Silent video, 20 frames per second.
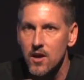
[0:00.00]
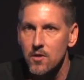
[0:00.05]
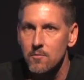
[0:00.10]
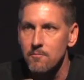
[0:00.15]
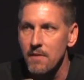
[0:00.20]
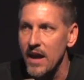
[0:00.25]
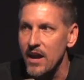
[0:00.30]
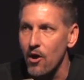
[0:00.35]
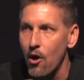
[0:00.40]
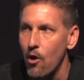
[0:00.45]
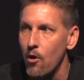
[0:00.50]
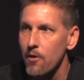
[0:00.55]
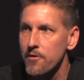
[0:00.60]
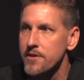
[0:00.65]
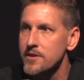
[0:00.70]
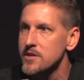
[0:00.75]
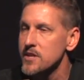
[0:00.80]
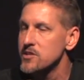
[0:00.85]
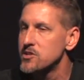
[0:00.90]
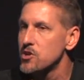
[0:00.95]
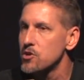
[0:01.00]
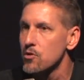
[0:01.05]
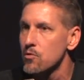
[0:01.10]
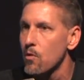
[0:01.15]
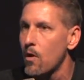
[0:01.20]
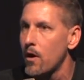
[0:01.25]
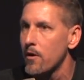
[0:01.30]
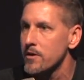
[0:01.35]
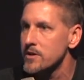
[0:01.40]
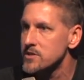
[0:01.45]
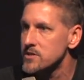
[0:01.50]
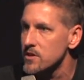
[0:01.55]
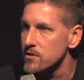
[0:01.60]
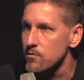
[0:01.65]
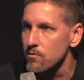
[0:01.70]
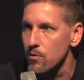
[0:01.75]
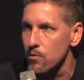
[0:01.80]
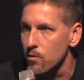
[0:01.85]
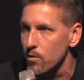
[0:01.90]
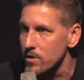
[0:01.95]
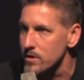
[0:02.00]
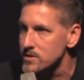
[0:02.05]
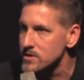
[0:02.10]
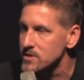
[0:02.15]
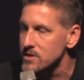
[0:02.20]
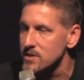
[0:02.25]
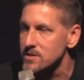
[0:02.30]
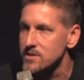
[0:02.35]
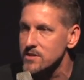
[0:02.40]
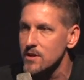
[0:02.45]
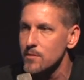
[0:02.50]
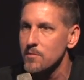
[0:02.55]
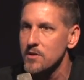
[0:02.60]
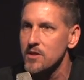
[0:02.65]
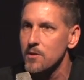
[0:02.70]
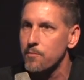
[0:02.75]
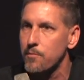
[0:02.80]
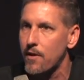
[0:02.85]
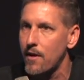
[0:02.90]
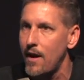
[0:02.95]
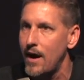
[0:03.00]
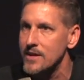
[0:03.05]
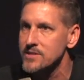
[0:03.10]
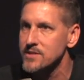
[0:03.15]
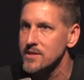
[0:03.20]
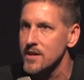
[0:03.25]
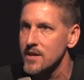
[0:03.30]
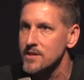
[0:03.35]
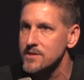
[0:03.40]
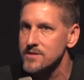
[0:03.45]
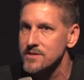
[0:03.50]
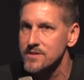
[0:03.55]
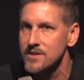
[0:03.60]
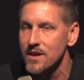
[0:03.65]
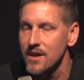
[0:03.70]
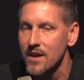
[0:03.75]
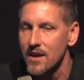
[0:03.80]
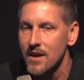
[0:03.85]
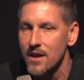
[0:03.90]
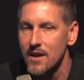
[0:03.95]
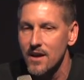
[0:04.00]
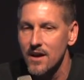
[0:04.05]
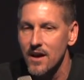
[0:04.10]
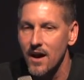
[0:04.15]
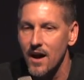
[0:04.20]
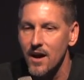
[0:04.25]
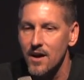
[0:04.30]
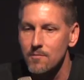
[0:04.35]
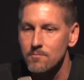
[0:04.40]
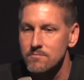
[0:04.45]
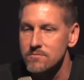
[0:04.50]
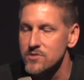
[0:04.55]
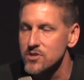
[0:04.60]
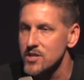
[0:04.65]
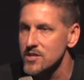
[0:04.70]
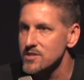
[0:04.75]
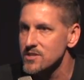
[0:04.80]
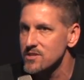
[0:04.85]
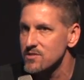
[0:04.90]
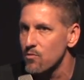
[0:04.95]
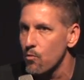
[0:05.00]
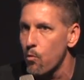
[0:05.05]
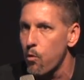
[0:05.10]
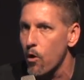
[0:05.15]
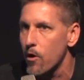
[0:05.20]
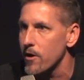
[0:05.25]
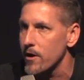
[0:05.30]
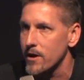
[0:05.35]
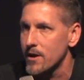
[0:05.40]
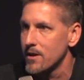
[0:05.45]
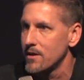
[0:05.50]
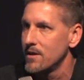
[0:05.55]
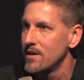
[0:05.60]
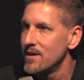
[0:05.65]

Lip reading: make all the digital wallets and the reward system and the process just work.